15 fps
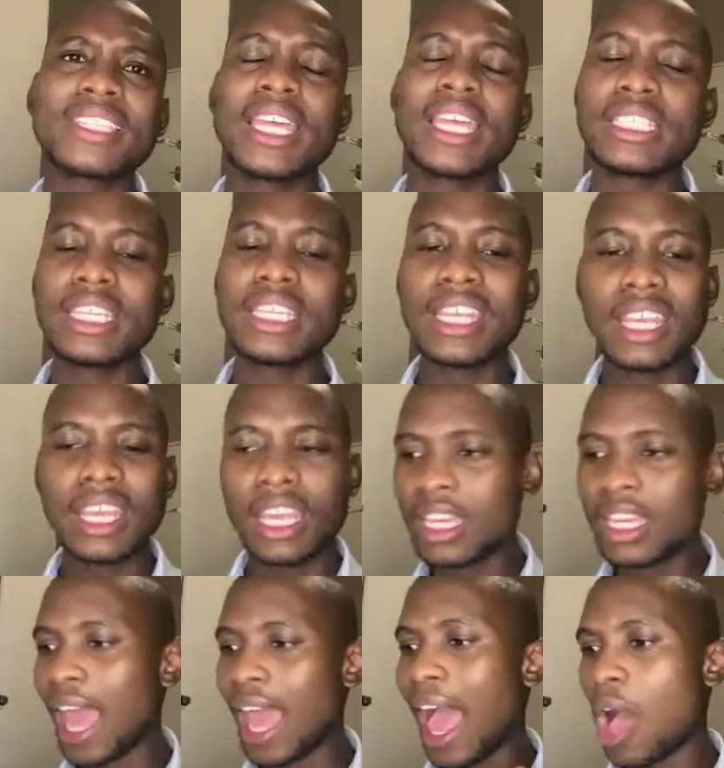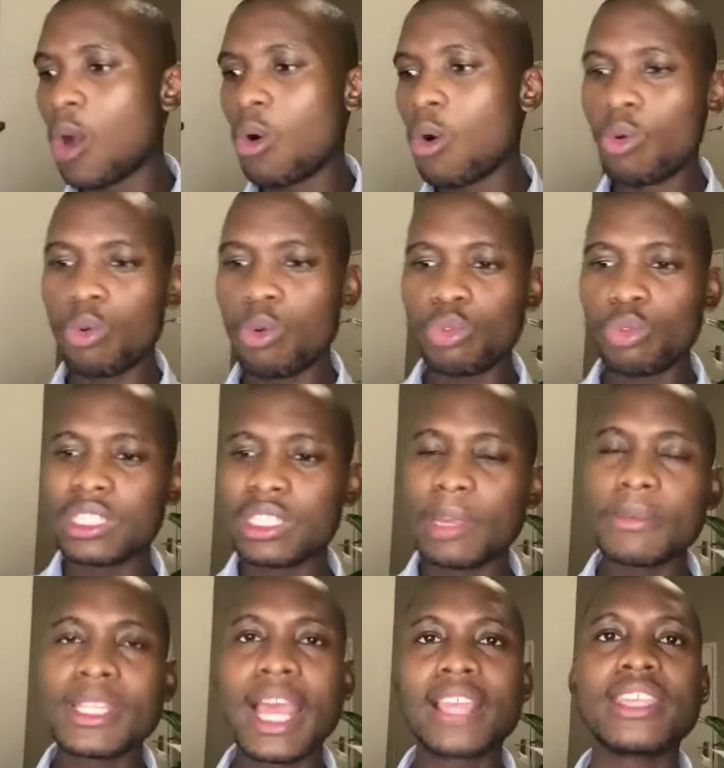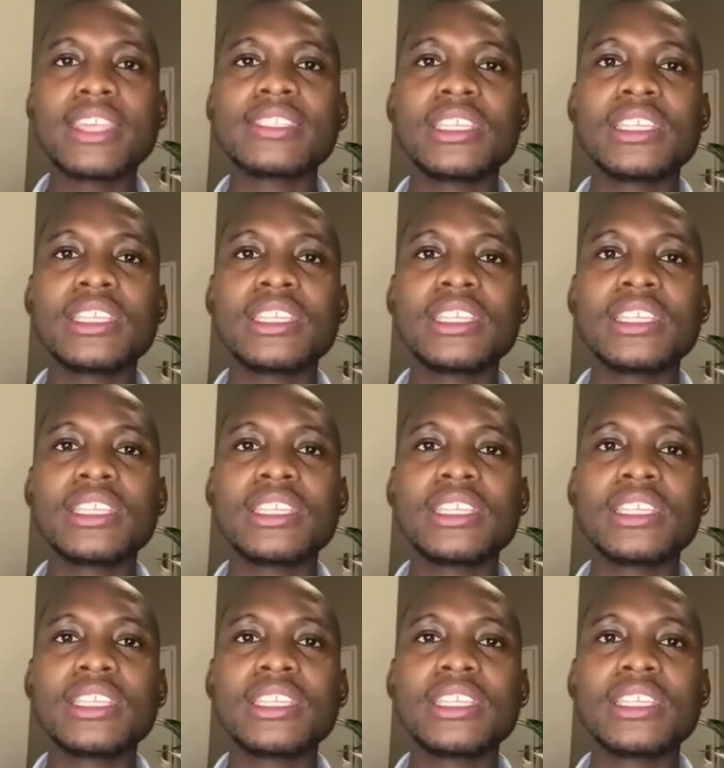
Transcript: that now it seems like there's a